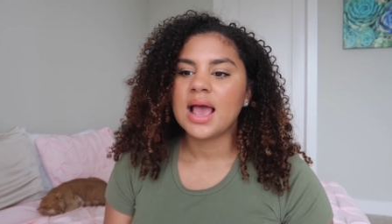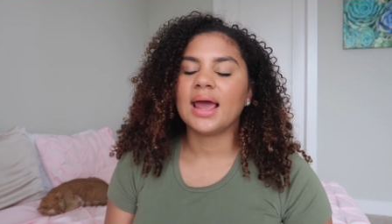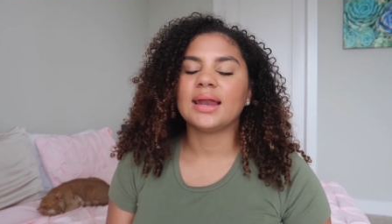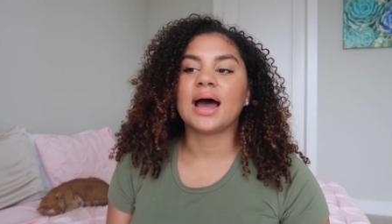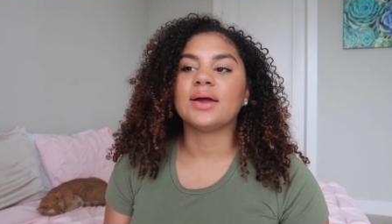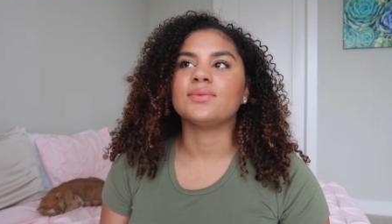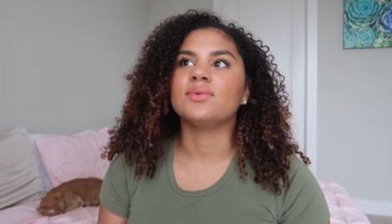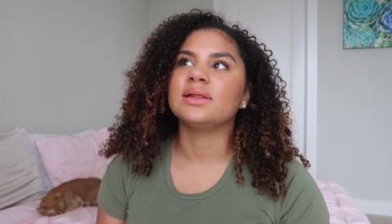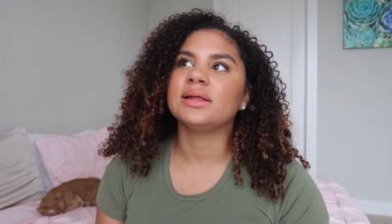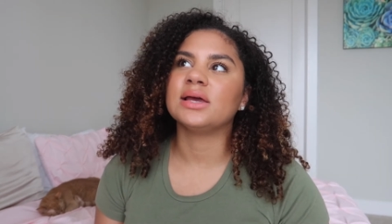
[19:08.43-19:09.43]
And I
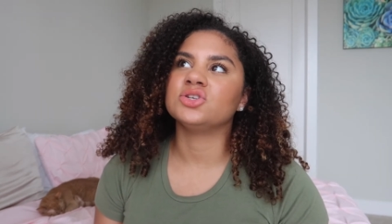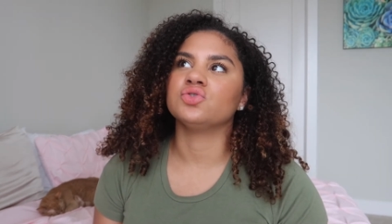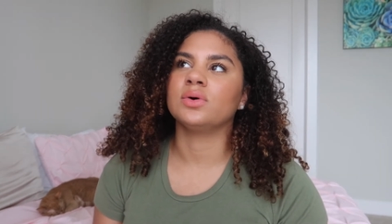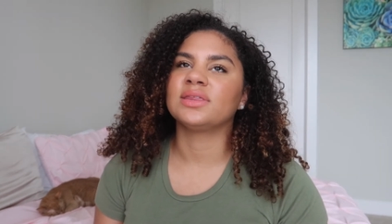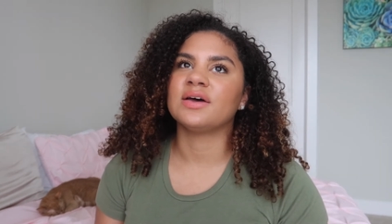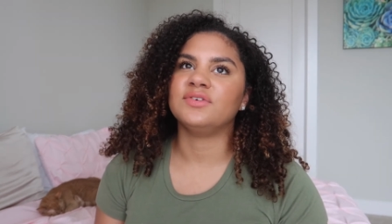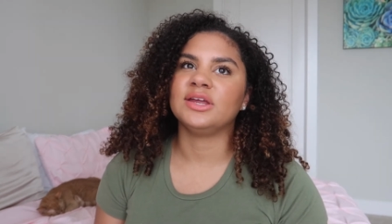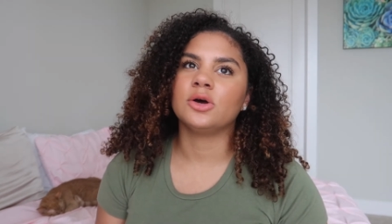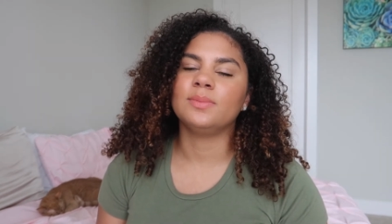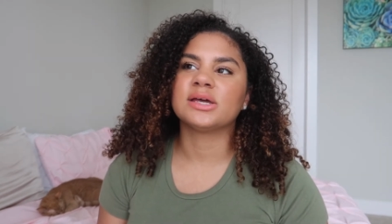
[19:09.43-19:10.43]
really enjoyed that
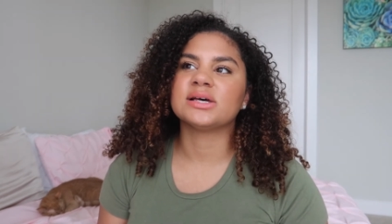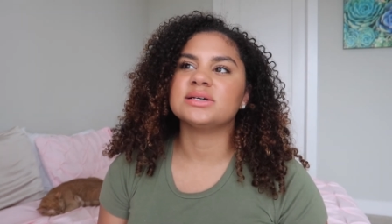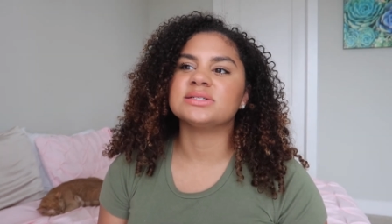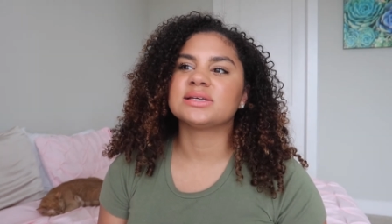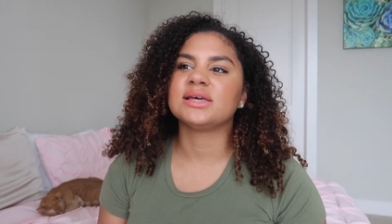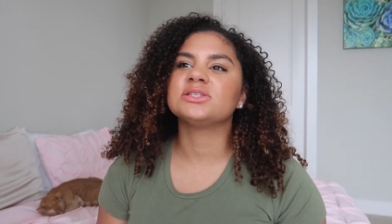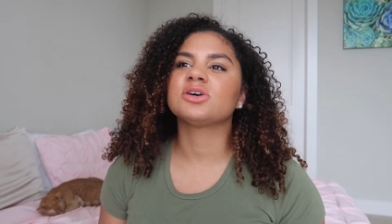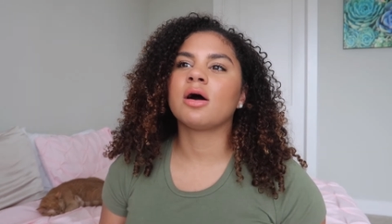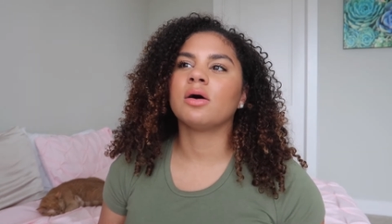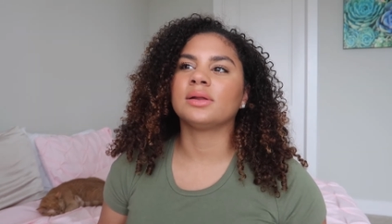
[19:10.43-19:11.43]
video because he
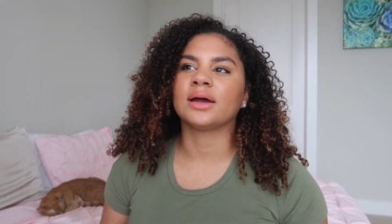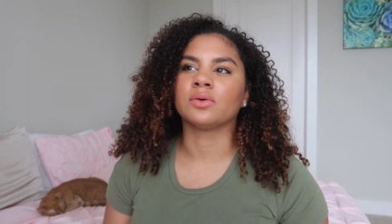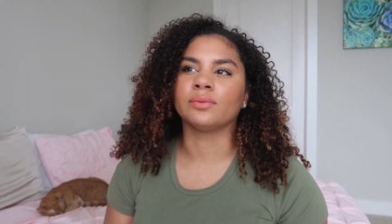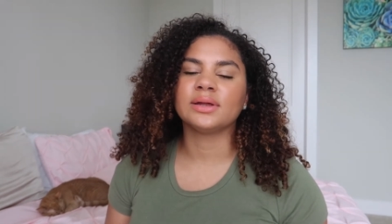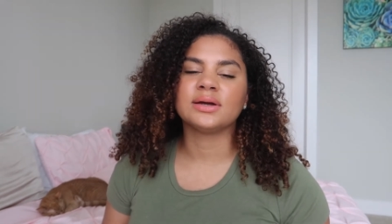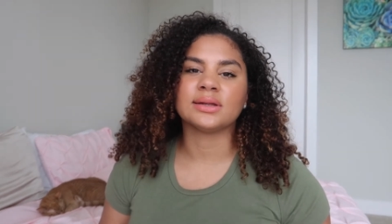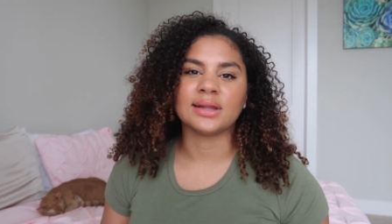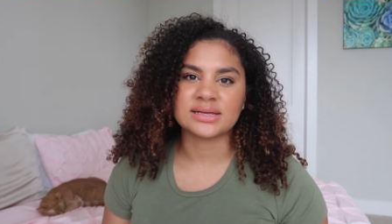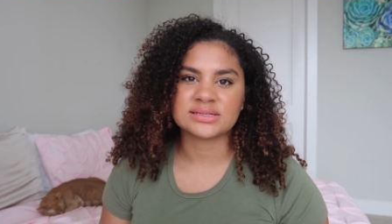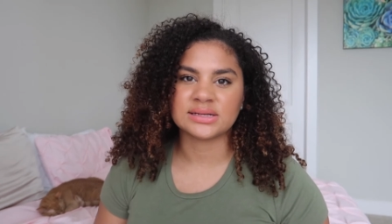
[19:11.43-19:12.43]
taught like a really good
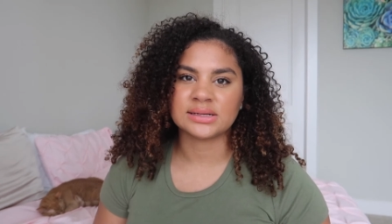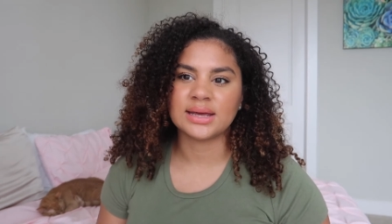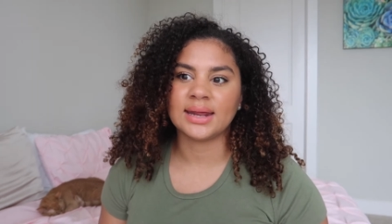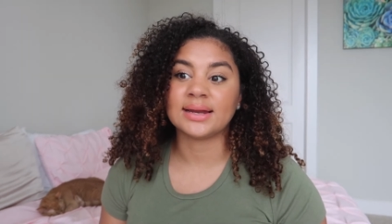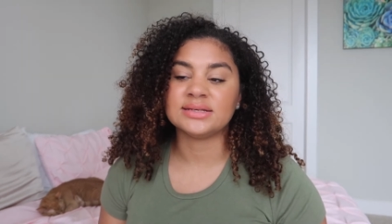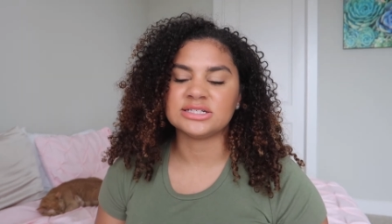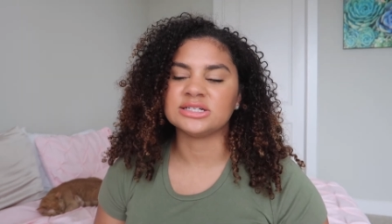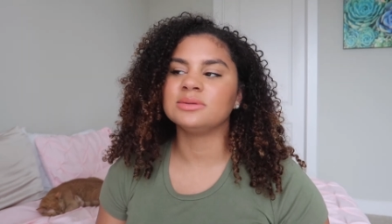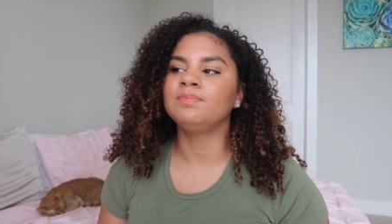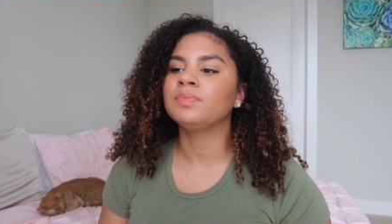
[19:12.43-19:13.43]
lesson and I did
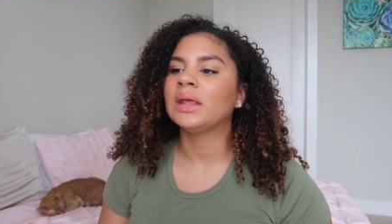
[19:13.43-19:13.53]
it.